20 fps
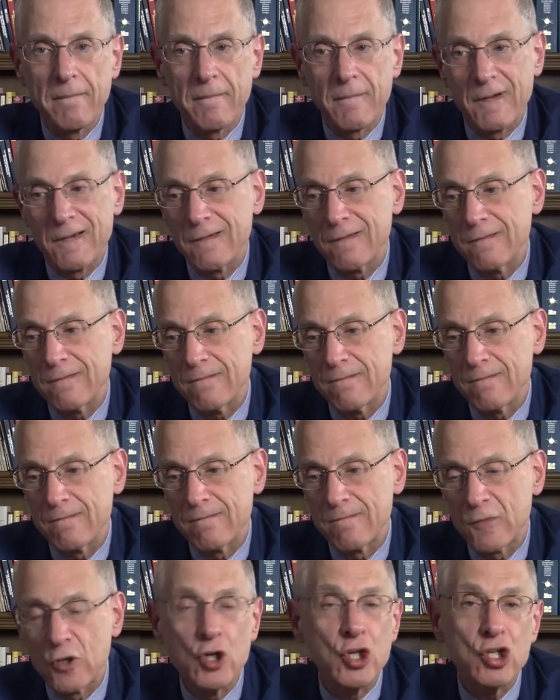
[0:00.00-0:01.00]
Well,
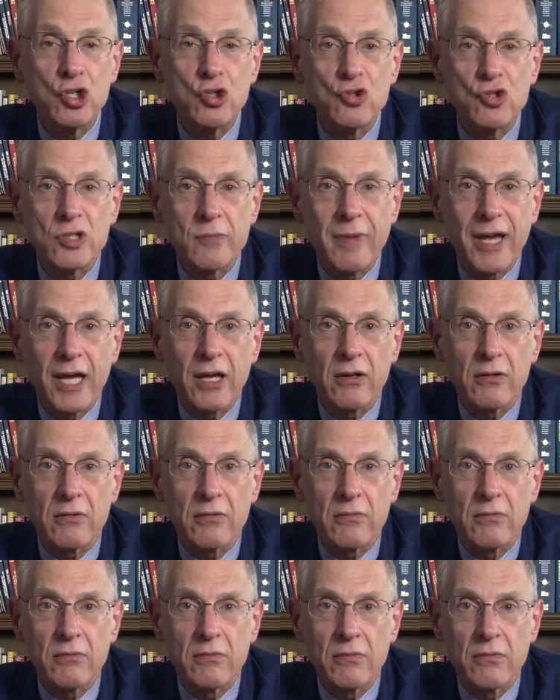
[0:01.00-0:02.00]
good news about
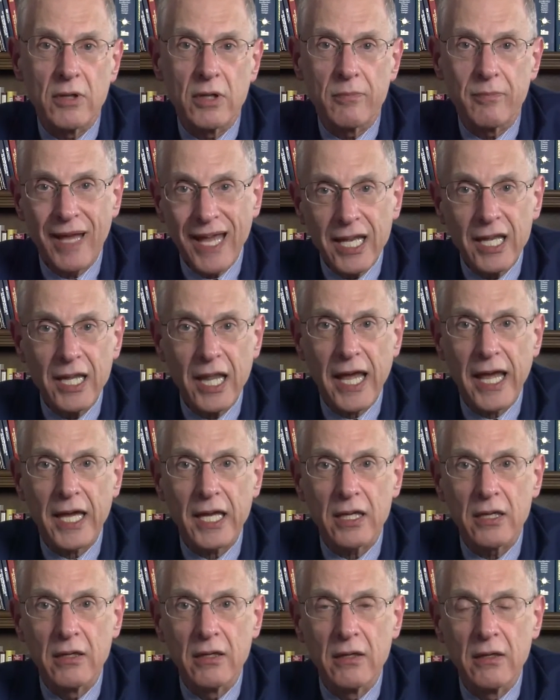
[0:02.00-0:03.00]
the
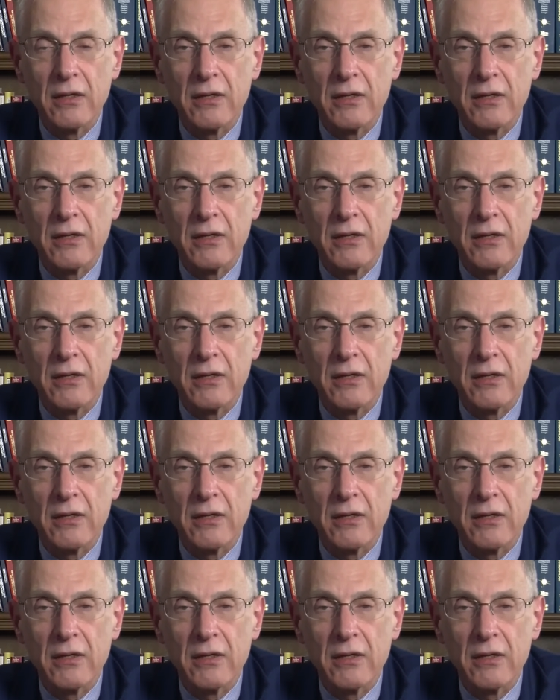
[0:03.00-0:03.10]
Penlac